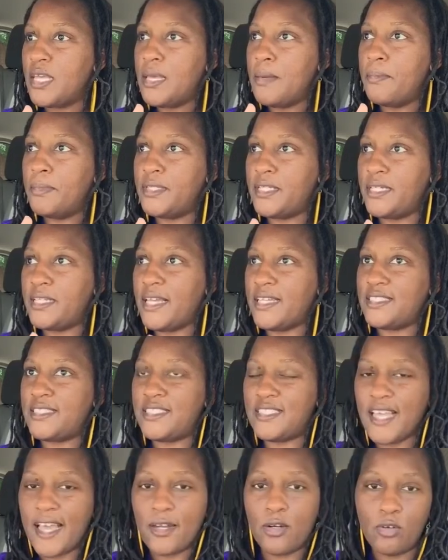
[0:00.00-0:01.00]
but then they
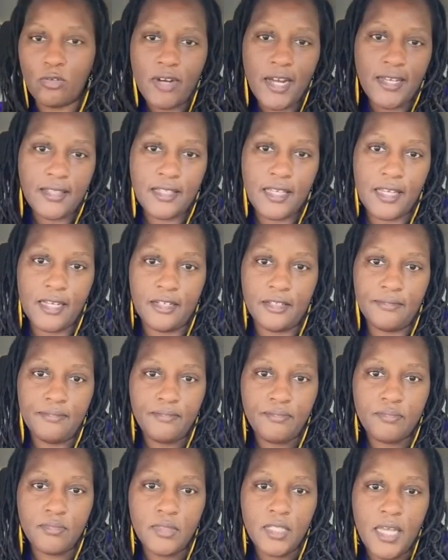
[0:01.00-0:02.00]
settle right there
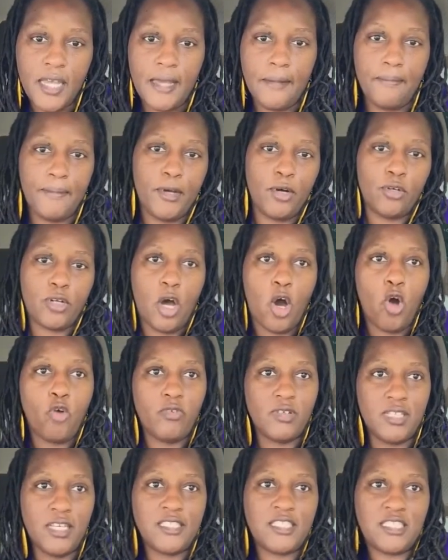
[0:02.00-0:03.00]
and build a whole
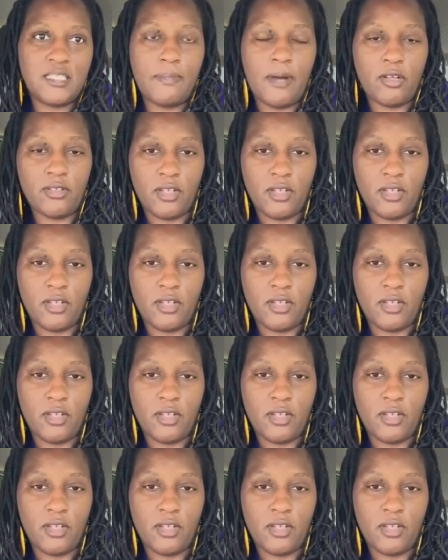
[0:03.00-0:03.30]
religion